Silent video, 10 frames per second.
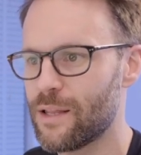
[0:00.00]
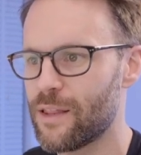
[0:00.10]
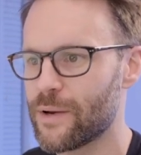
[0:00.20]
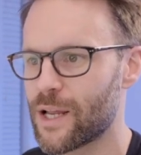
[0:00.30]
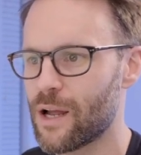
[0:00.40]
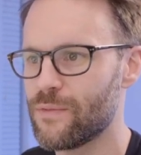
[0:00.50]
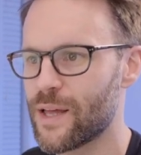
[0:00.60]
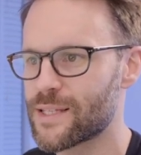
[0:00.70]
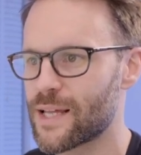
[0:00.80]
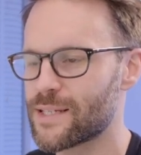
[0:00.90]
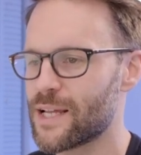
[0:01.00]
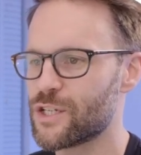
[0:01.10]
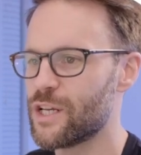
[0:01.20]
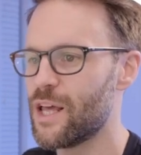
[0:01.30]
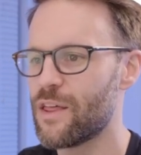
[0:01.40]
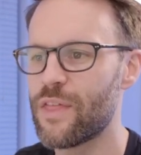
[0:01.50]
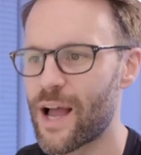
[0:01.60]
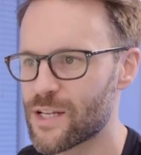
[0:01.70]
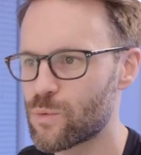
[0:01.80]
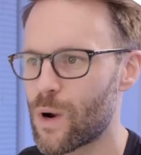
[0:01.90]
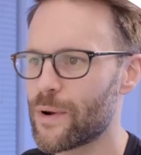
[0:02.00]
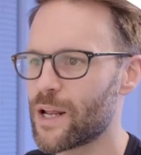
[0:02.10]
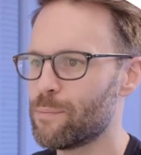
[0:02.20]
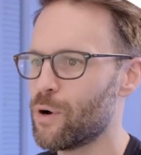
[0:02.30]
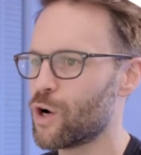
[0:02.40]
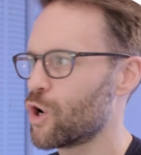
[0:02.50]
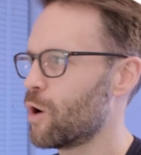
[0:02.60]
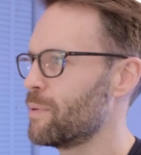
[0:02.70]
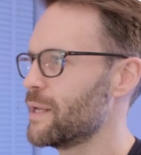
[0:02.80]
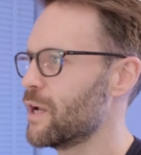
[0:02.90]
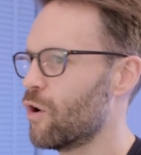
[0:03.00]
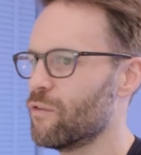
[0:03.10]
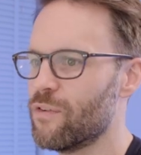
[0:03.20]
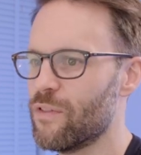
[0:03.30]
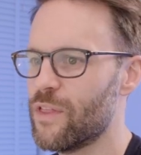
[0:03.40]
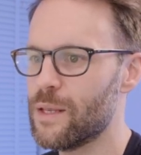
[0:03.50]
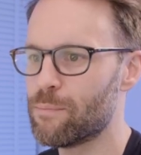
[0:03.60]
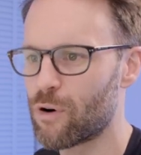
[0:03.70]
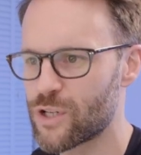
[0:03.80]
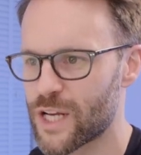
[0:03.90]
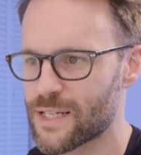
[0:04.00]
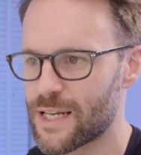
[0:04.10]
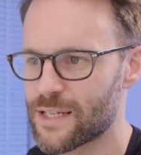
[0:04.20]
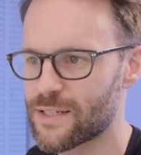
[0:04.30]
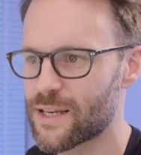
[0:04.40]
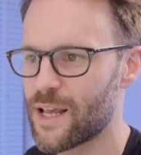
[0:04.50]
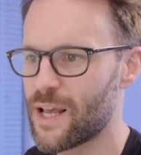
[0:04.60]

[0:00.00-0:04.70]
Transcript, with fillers: There we go, there's that section. That is where we're gonna put a copy of the projects list.